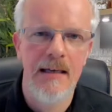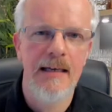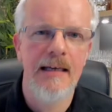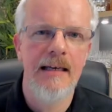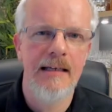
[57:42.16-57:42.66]

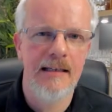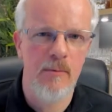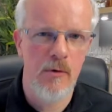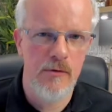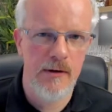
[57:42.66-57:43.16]
You need to
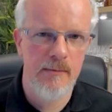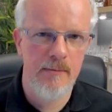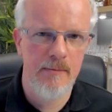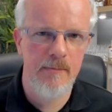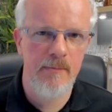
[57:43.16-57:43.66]
come over.
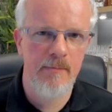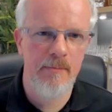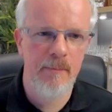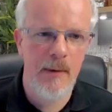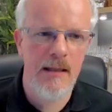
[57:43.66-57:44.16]

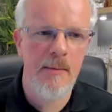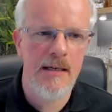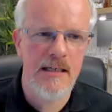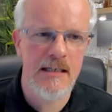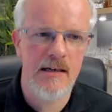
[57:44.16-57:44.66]
Bring the
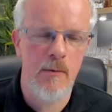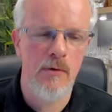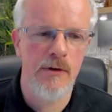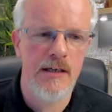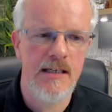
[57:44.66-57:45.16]
missus, come
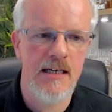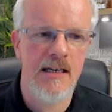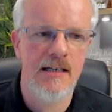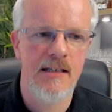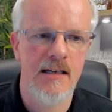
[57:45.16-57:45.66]
over and see
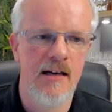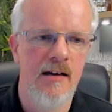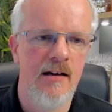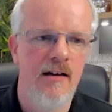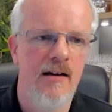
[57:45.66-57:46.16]
us.
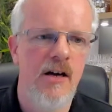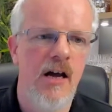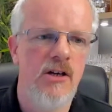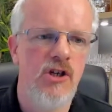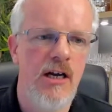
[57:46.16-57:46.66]

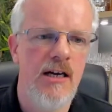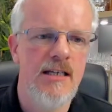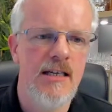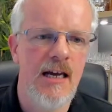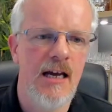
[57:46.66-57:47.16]
Yeah, Shane is
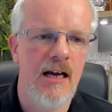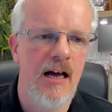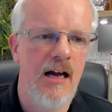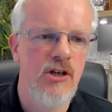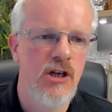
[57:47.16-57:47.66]
saying,
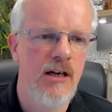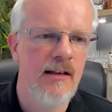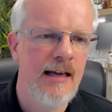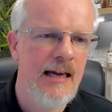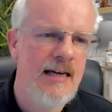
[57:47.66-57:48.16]
Shane
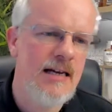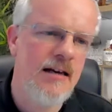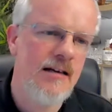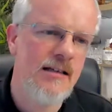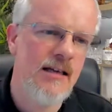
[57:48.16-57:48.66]
Lee
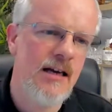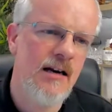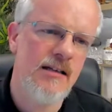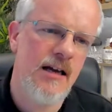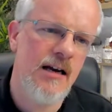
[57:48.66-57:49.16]
is saying,
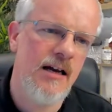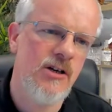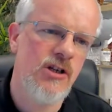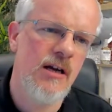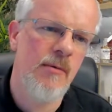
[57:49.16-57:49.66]
is that an
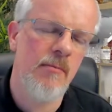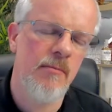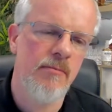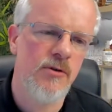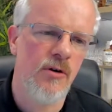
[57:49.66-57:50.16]
Irish name?
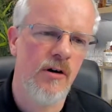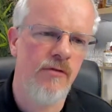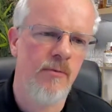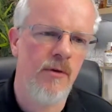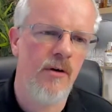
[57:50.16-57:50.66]
I'm sorry if
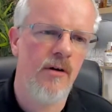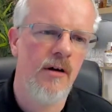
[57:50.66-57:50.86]
I'm not